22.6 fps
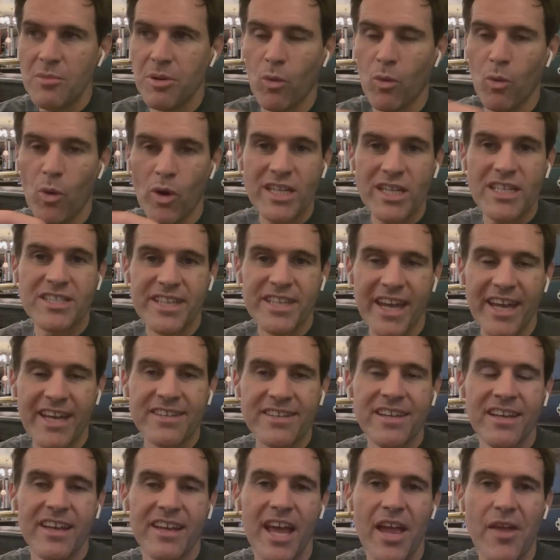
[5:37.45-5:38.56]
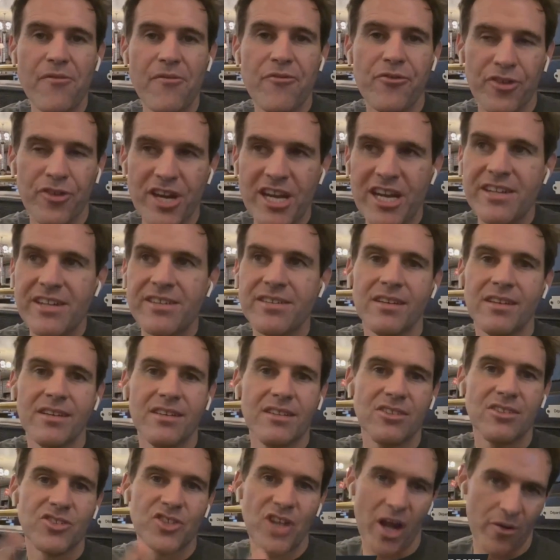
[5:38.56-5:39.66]
But what it did, it freed
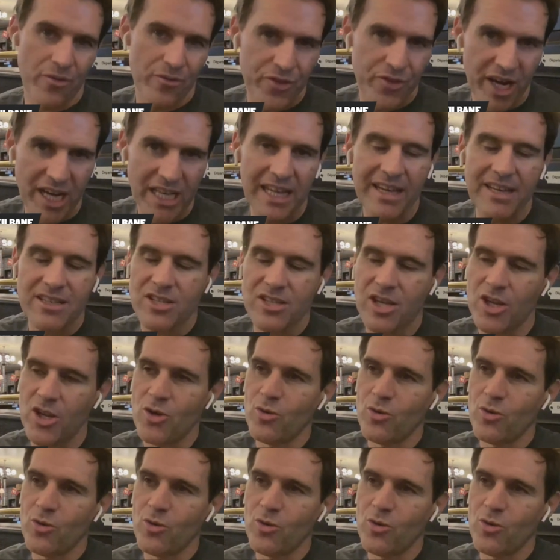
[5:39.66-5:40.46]
João Felix,